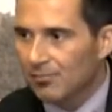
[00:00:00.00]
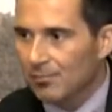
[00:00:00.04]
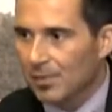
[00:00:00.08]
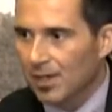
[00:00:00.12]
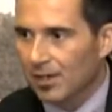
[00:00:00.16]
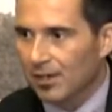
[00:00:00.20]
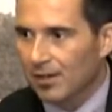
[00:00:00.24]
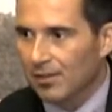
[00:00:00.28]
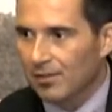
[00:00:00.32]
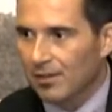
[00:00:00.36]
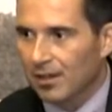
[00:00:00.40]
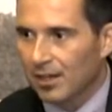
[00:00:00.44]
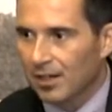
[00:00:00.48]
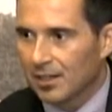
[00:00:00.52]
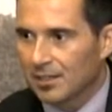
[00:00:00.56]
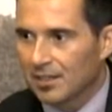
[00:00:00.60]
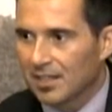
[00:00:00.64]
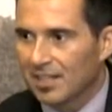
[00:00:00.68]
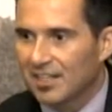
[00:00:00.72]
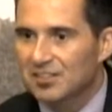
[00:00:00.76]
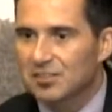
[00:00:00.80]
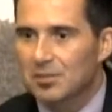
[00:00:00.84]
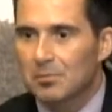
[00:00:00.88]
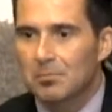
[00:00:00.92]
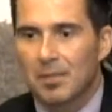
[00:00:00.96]
marathon
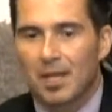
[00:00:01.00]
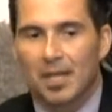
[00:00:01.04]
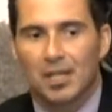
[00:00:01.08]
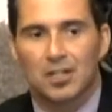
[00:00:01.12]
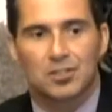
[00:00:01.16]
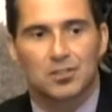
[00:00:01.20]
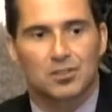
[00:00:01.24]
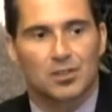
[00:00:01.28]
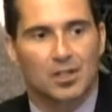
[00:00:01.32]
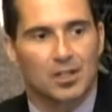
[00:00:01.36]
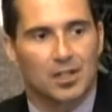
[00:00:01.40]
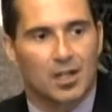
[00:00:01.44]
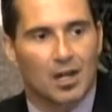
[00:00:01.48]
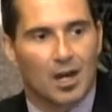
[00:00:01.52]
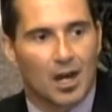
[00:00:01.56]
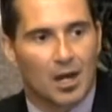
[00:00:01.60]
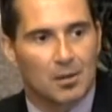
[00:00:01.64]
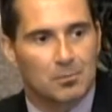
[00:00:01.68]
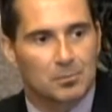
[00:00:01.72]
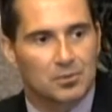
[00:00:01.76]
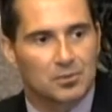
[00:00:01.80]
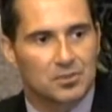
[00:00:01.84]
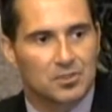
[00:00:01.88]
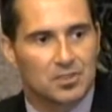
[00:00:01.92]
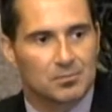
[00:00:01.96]
is a major
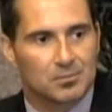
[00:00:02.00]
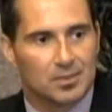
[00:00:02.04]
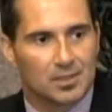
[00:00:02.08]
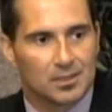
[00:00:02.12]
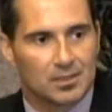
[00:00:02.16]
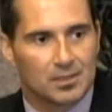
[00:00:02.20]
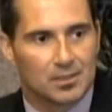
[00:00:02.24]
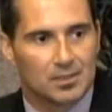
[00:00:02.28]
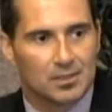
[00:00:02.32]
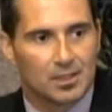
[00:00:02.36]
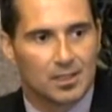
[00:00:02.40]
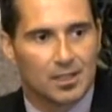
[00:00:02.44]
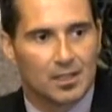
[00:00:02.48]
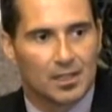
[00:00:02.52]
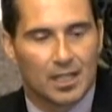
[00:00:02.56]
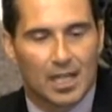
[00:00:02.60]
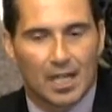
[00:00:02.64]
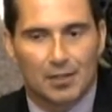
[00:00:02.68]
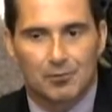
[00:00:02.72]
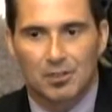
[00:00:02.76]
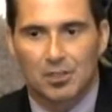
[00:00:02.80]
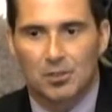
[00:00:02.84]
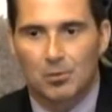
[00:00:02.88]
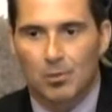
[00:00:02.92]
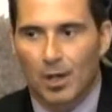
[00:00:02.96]
accomplishment
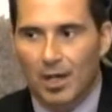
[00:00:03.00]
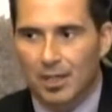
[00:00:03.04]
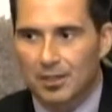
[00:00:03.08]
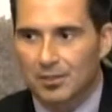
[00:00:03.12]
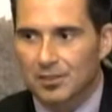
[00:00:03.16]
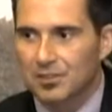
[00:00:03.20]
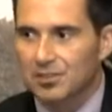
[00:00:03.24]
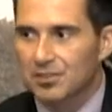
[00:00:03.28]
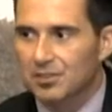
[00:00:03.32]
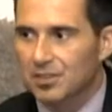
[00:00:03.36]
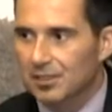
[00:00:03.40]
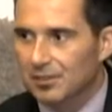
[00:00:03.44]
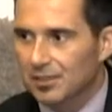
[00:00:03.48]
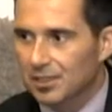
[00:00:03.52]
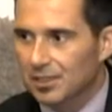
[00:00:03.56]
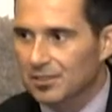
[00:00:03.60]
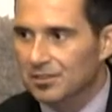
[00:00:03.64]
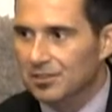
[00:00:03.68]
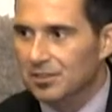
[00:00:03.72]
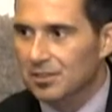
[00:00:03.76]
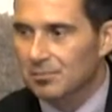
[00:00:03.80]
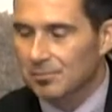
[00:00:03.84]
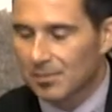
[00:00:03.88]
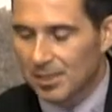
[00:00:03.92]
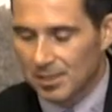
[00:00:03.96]
and requires serious
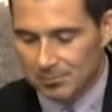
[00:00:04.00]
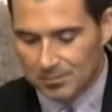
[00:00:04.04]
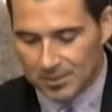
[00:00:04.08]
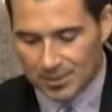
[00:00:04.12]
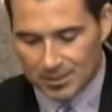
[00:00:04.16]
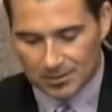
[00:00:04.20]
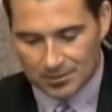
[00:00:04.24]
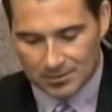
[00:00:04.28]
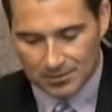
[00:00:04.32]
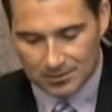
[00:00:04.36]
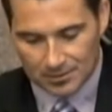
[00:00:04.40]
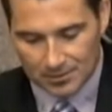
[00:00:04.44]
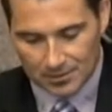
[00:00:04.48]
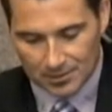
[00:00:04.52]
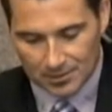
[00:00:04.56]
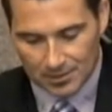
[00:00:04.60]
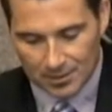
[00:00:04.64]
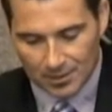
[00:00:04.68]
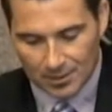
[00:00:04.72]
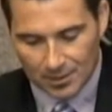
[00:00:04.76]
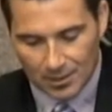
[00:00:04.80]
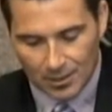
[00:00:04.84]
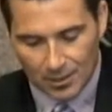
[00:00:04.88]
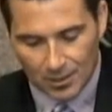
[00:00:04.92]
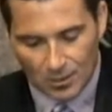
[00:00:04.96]
commitment.
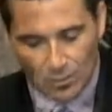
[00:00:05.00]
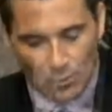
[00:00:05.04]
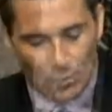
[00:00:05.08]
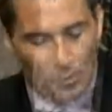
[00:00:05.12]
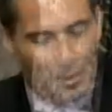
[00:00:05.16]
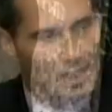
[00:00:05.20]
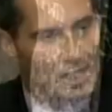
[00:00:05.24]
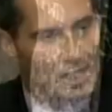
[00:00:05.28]
We